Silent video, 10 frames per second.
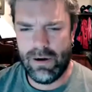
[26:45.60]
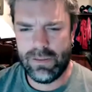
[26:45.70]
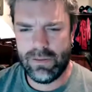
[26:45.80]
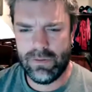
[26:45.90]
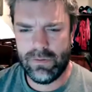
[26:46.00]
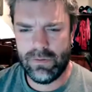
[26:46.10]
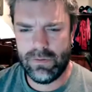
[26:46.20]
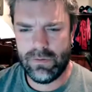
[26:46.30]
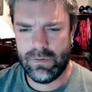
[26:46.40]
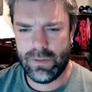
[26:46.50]
Ed
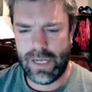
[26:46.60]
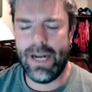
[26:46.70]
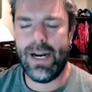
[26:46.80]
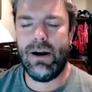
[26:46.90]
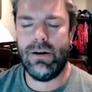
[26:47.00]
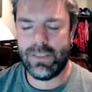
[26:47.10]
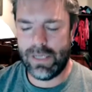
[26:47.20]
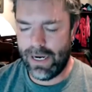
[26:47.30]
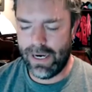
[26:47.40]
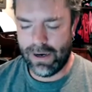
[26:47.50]
Harris. Yeah, I'm trying to think
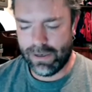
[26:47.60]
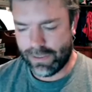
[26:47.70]
of his